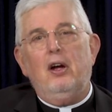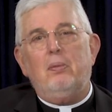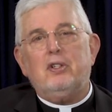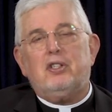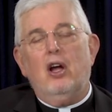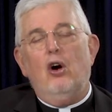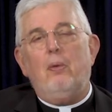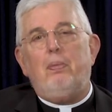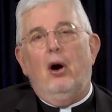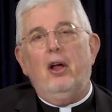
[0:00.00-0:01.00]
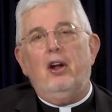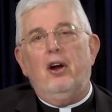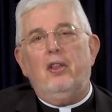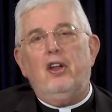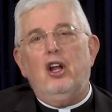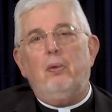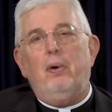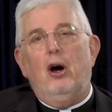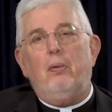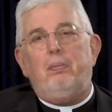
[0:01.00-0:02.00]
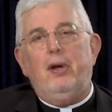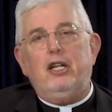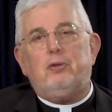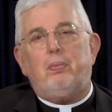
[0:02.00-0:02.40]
bestow upon her the Nobel Peace